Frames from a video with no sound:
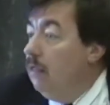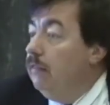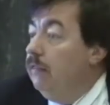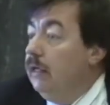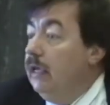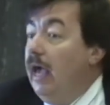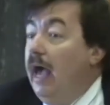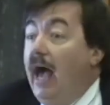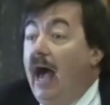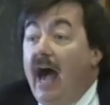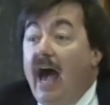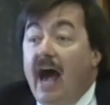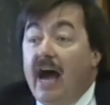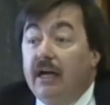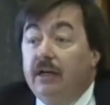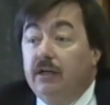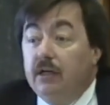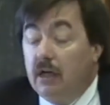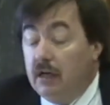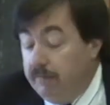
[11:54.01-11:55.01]
The
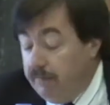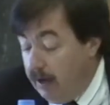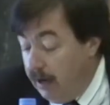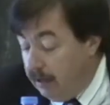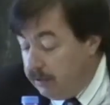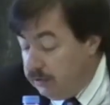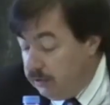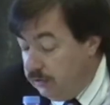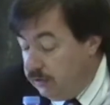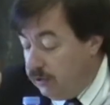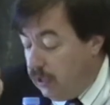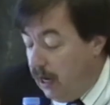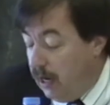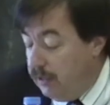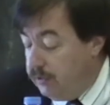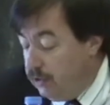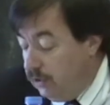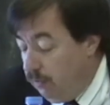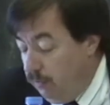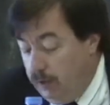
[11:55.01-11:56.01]
act of
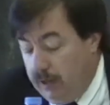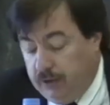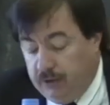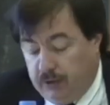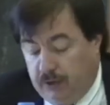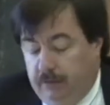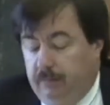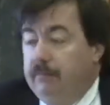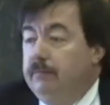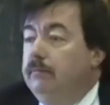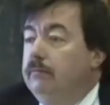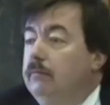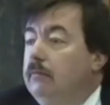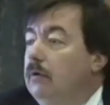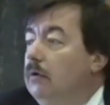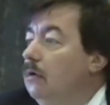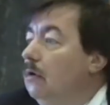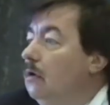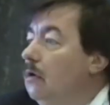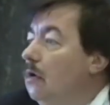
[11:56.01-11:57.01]
exercising reason,
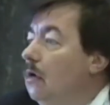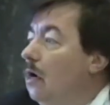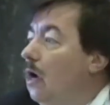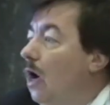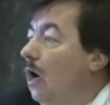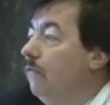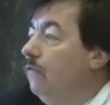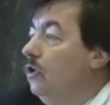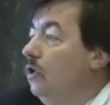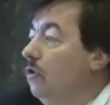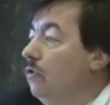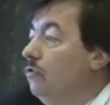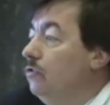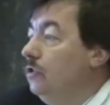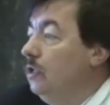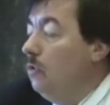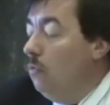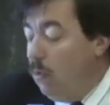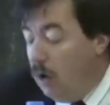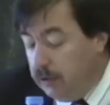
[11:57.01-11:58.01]
of
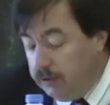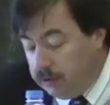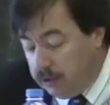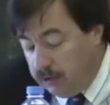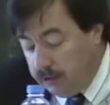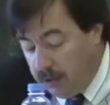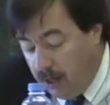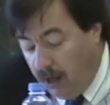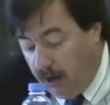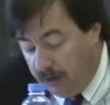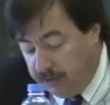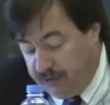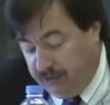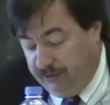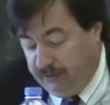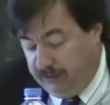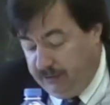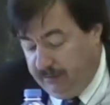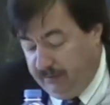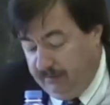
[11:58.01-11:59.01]
using one's
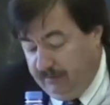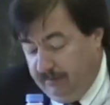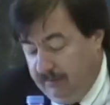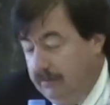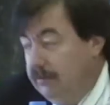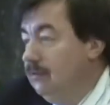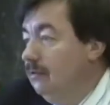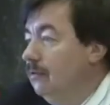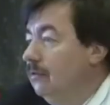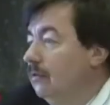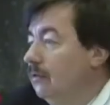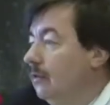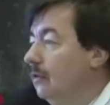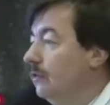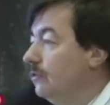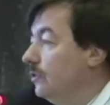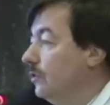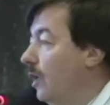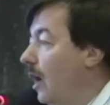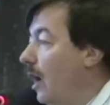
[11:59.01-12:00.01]
intelligence,
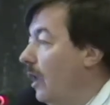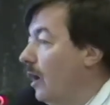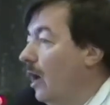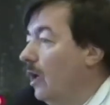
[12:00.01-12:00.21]
is not